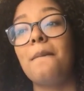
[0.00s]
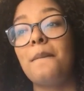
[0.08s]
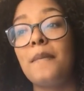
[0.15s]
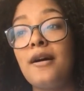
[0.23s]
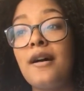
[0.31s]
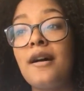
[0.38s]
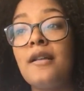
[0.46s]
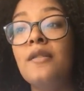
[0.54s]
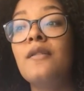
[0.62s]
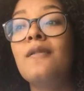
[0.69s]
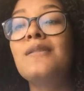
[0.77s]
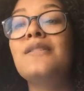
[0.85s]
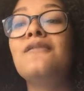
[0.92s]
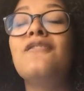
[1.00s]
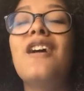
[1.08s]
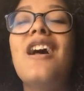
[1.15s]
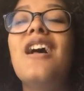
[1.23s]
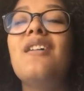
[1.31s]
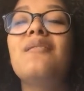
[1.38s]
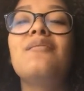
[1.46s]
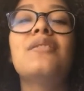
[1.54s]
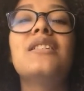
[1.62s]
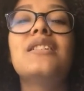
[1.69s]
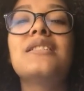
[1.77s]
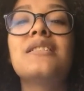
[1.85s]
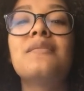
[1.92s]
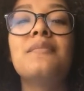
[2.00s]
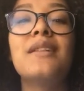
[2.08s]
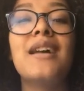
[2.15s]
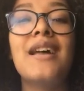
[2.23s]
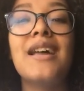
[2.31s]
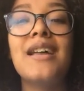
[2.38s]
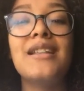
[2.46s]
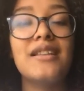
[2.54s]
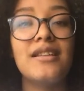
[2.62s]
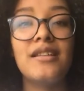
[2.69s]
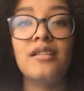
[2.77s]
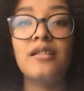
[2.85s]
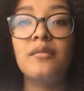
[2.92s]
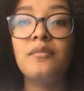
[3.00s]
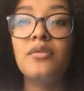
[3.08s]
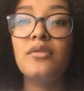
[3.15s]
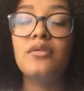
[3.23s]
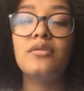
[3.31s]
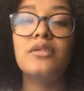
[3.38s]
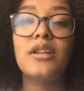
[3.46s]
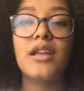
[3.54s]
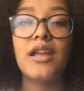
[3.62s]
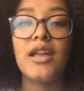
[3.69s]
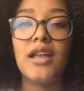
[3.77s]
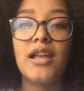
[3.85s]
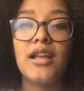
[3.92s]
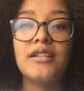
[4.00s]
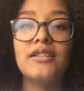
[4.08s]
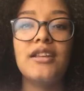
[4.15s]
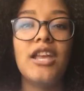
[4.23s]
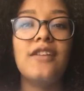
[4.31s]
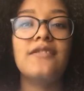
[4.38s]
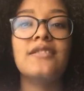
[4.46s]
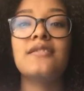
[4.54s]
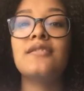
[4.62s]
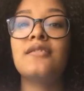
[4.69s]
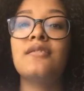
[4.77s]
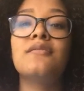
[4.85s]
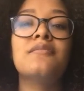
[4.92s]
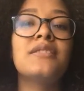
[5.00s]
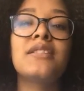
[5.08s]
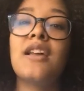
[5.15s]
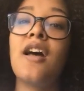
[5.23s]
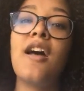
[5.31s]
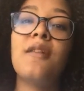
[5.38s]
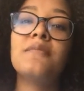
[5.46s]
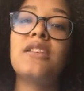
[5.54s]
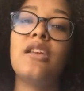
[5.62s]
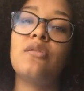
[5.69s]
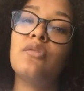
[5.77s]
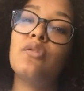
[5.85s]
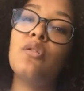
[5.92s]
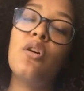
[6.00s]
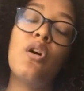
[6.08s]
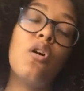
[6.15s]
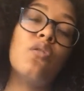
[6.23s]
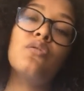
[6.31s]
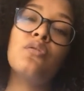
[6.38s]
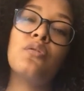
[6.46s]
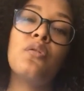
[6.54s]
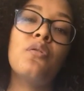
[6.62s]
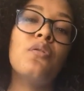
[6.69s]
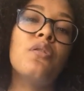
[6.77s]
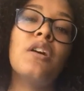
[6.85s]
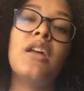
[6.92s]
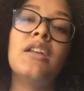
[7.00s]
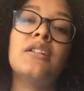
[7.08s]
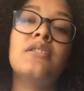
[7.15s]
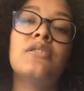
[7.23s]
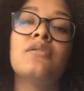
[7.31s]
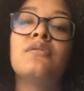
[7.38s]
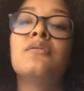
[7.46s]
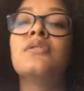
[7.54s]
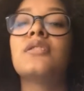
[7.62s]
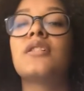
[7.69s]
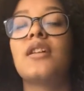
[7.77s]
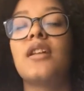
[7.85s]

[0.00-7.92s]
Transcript: My only friend was the man in the moon, and even sometimes he would go away too.